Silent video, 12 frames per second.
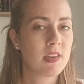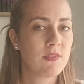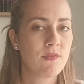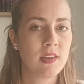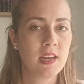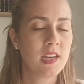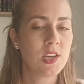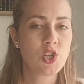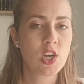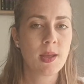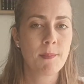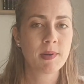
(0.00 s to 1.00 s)

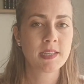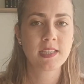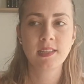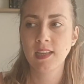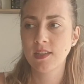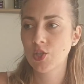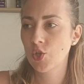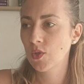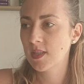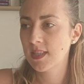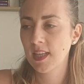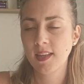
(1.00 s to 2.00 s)
literally a person that should
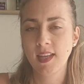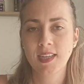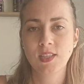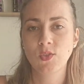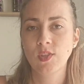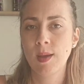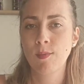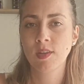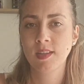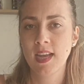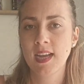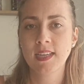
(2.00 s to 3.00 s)
sit next to them on the
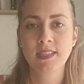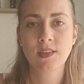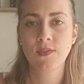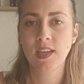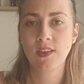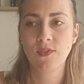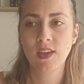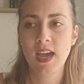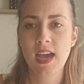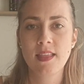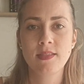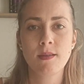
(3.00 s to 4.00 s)
desk, if we
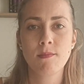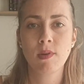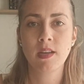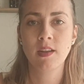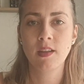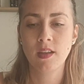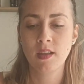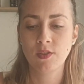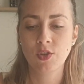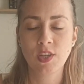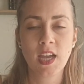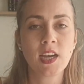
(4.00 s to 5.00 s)
hand them an
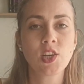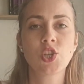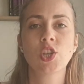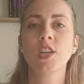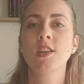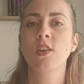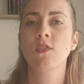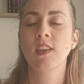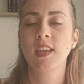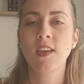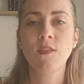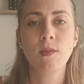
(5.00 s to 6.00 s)
introduction or we
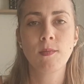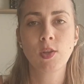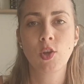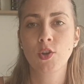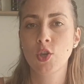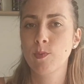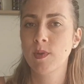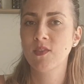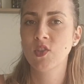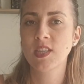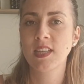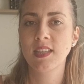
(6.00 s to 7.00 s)
give them a document
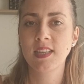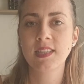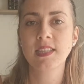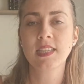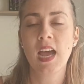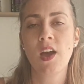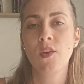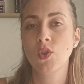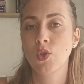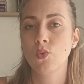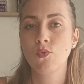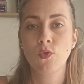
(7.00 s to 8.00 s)
which says this is how
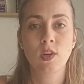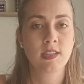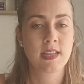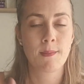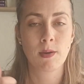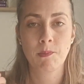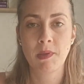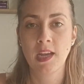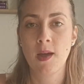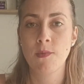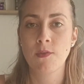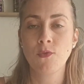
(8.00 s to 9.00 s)
you, for example, pick
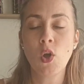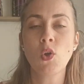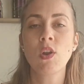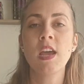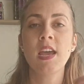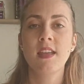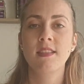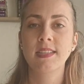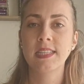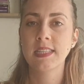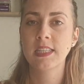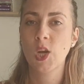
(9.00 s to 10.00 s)
up the phone, this
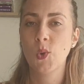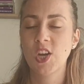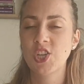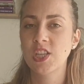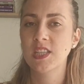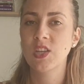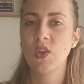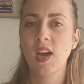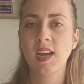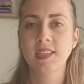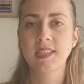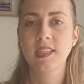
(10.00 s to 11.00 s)
is the questions you
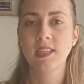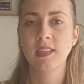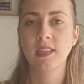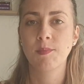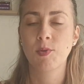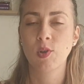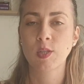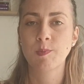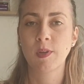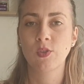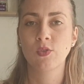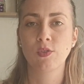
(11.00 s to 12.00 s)
ask the
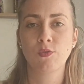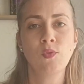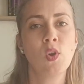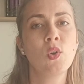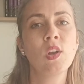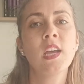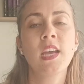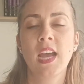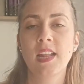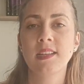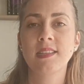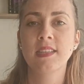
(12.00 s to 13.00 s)
prospect on the phone,
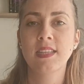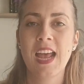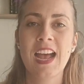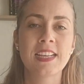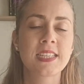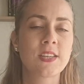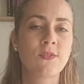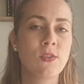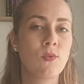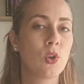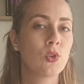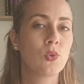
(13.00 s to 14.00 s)
and this is the answer we
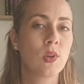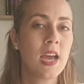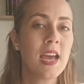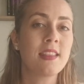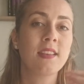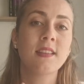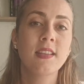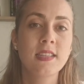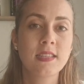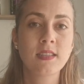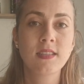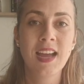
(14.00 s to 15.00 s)
want to get, and
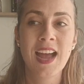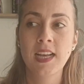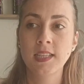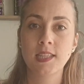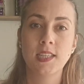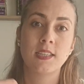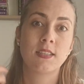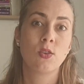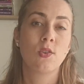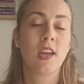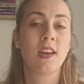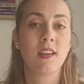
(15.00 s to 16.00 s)
these are the answers
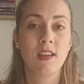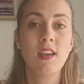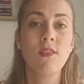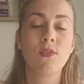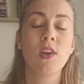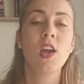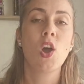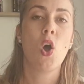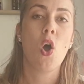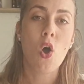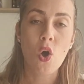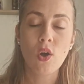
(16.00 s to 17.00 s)
you can give
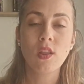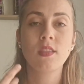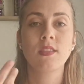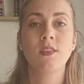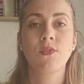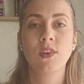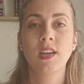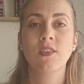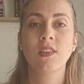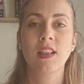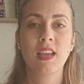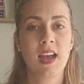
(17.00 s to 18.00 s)
on the
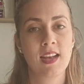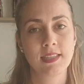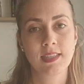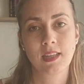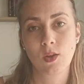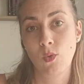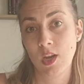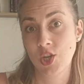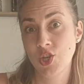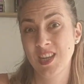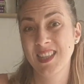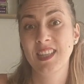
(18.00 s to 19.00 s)
frequently asked
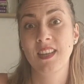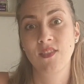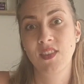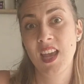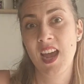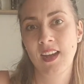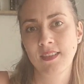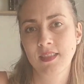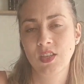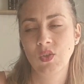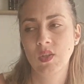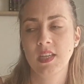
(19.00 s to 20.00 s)
questions if they
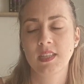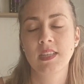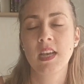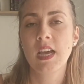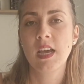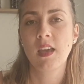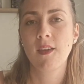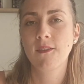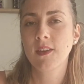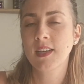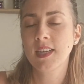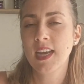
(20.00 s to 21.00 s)
ask you this. If
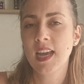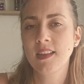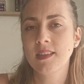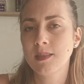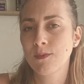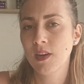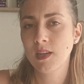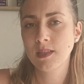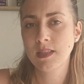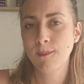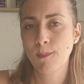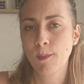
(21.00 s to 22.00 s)
we create this very
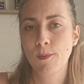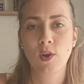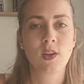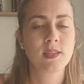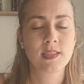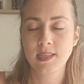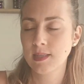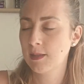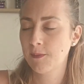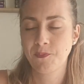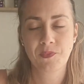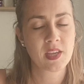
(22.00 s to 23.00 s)
simple
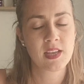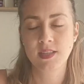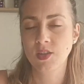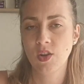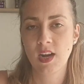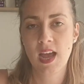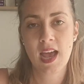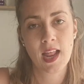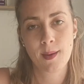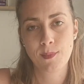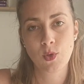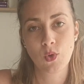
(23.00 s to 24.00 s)
process, it's gonna
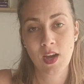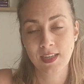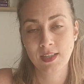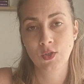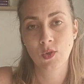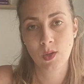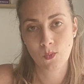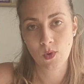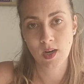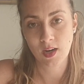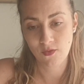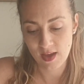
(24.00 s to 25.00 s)
help you and it's gonna
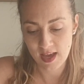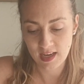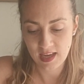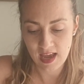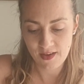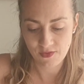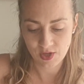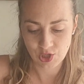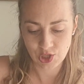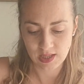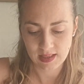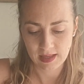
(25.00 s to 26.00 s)
work very
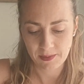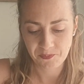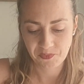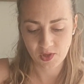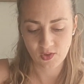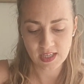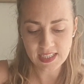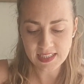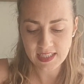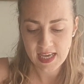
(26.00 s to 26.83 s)
efficiently. All right.